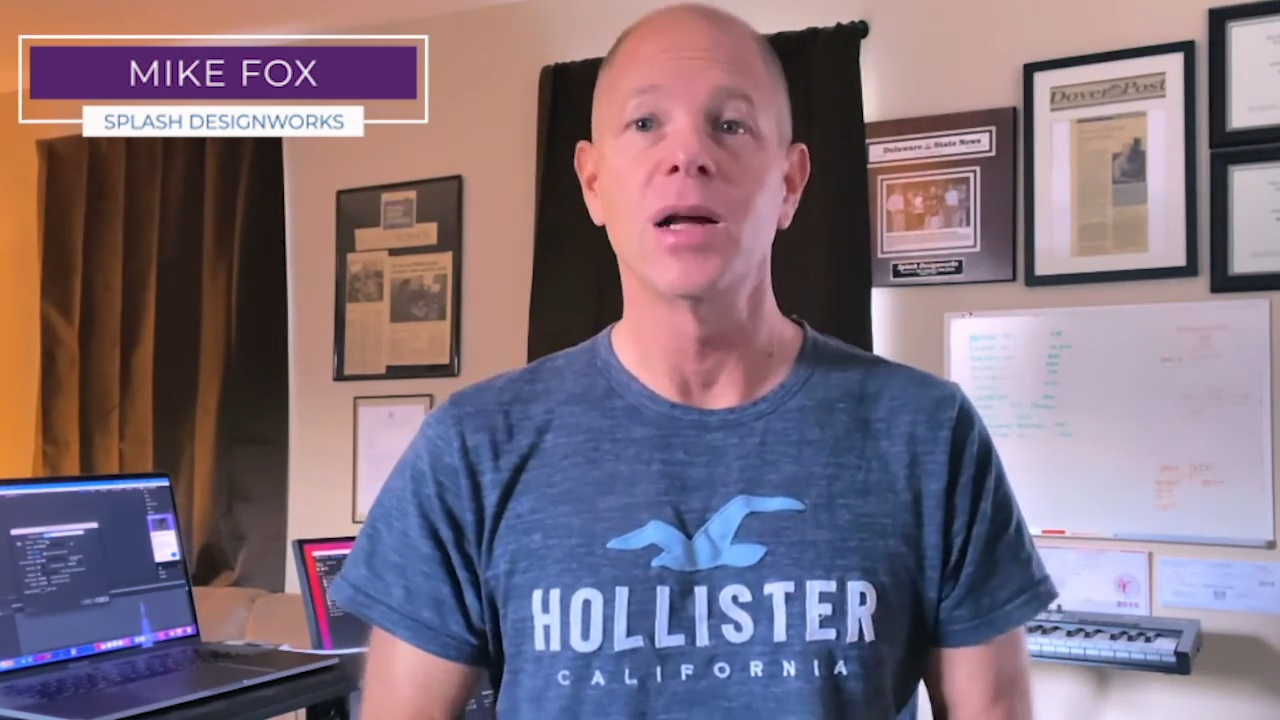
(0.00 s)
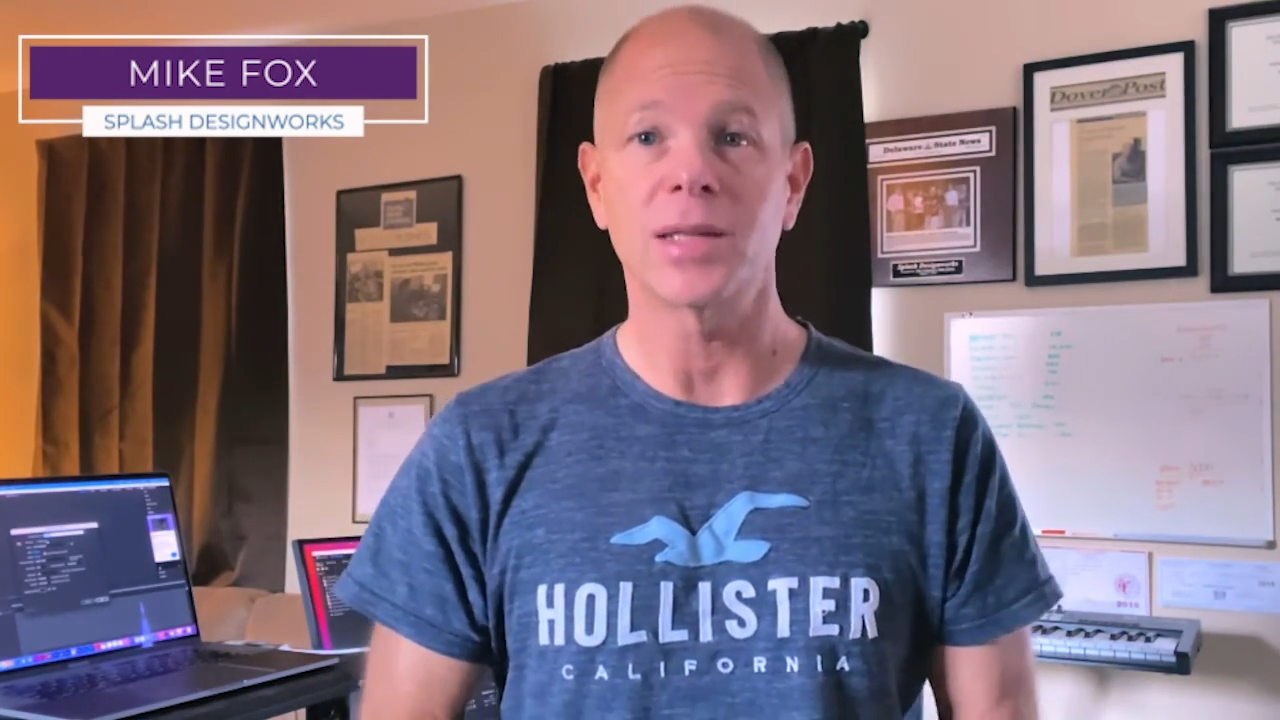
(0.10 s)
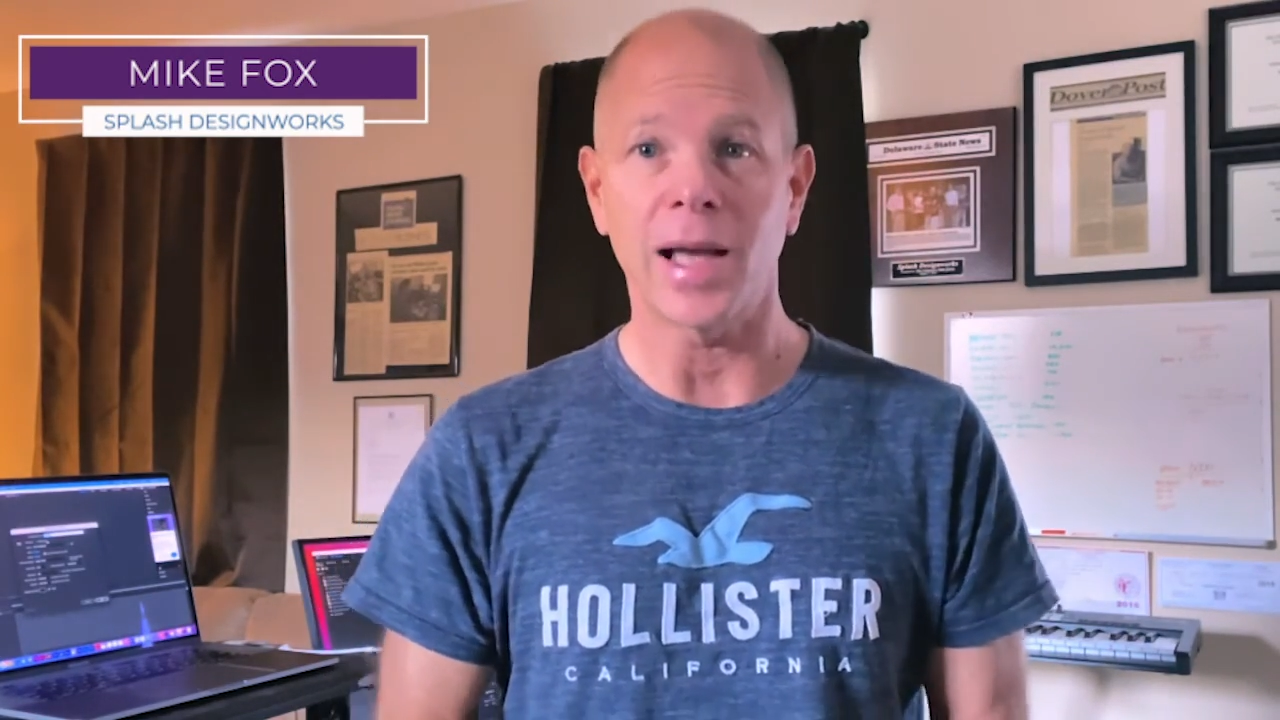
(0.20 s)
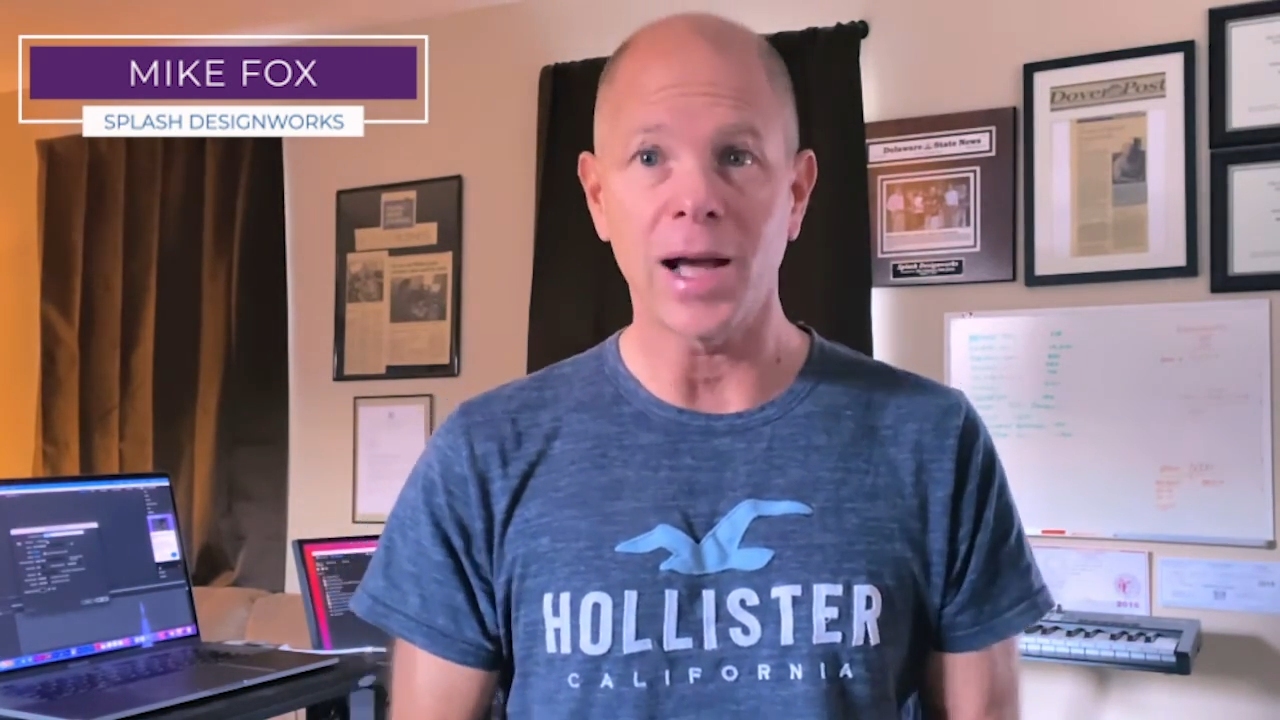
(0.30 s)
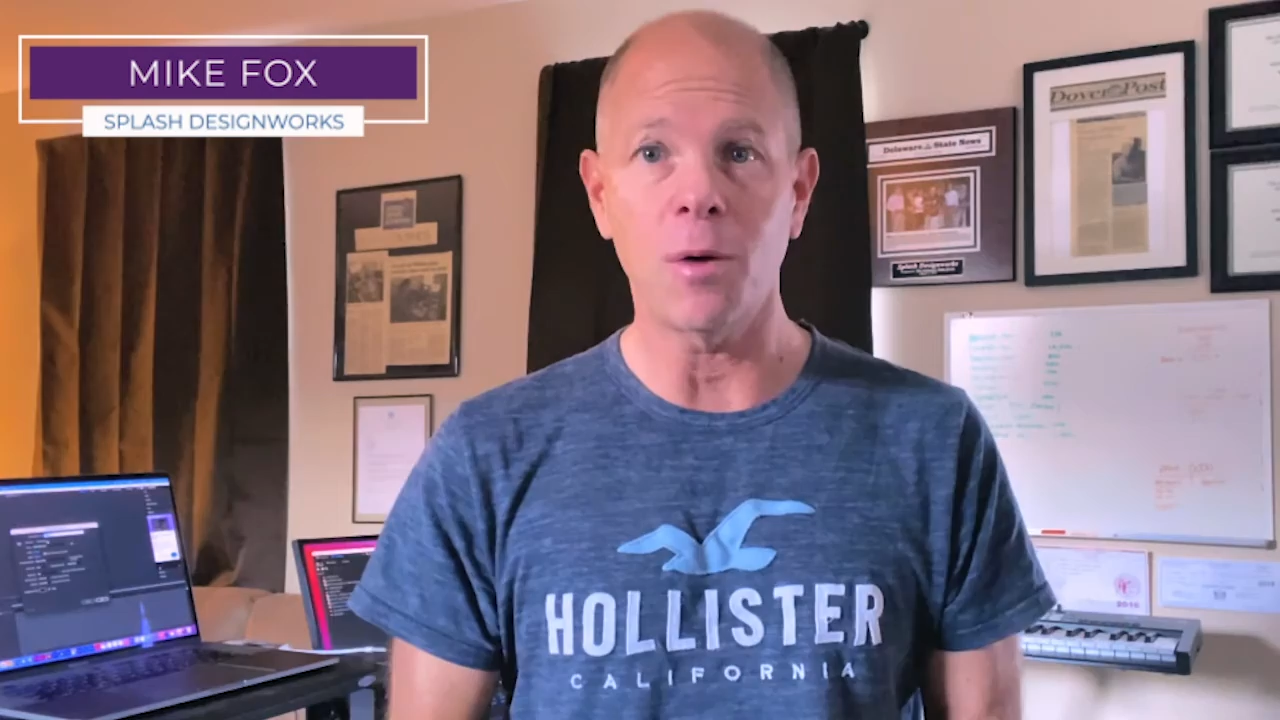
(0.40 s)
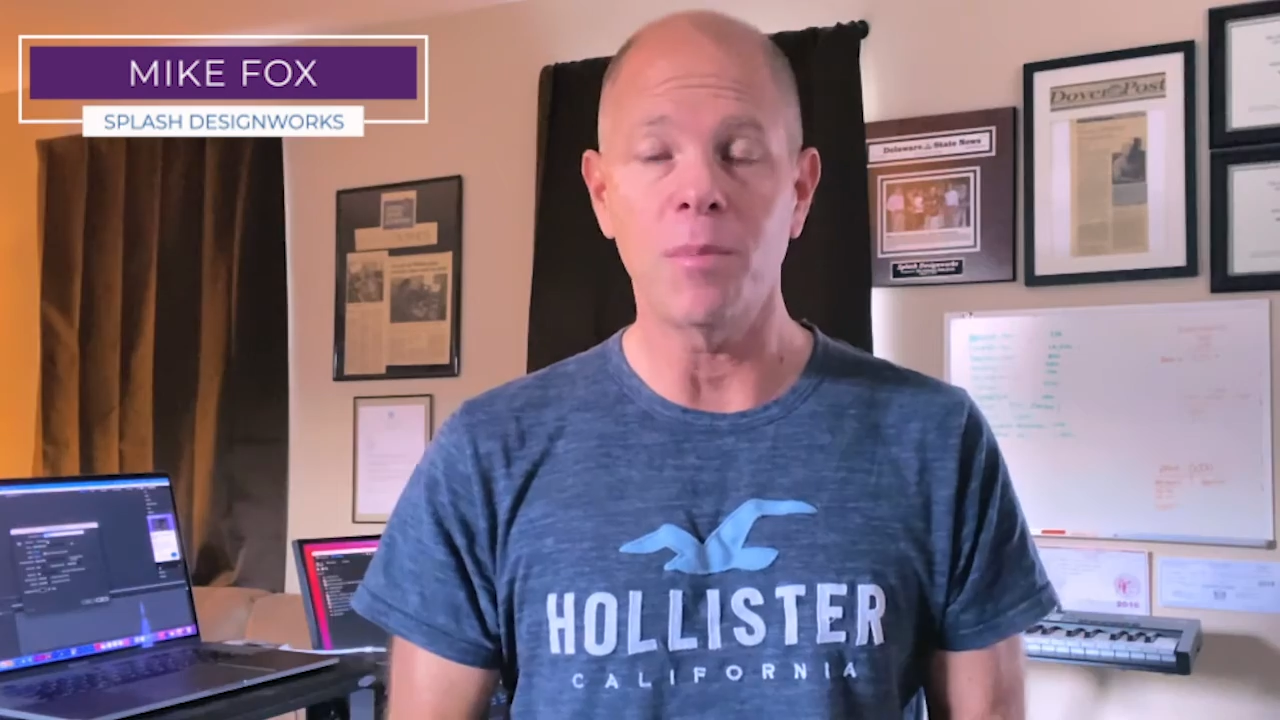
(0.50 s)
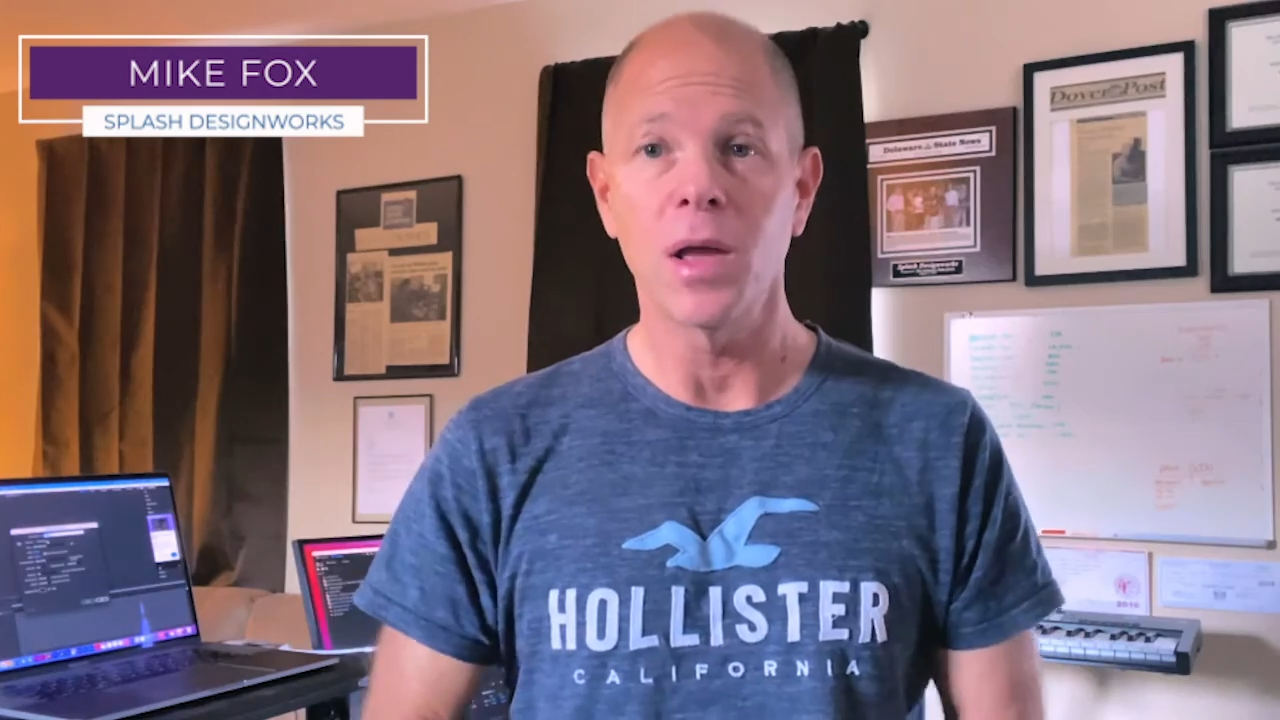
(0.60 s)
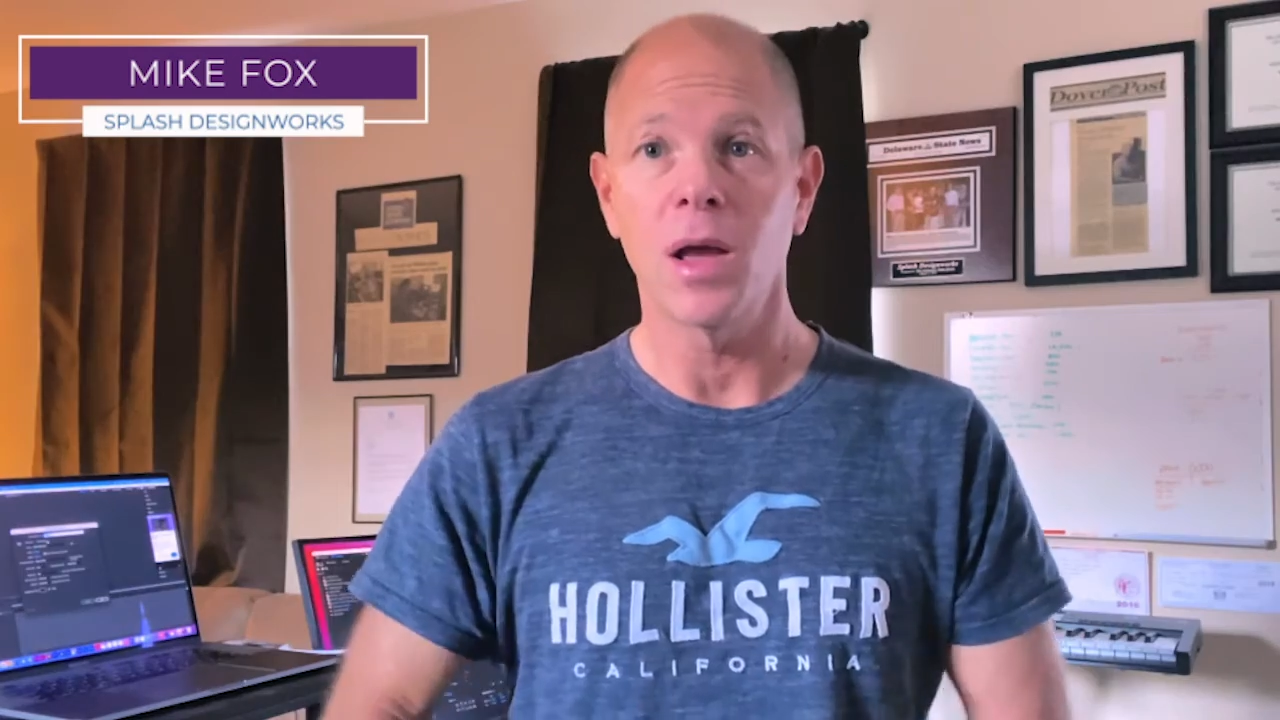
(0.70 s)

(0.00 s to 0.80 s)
to help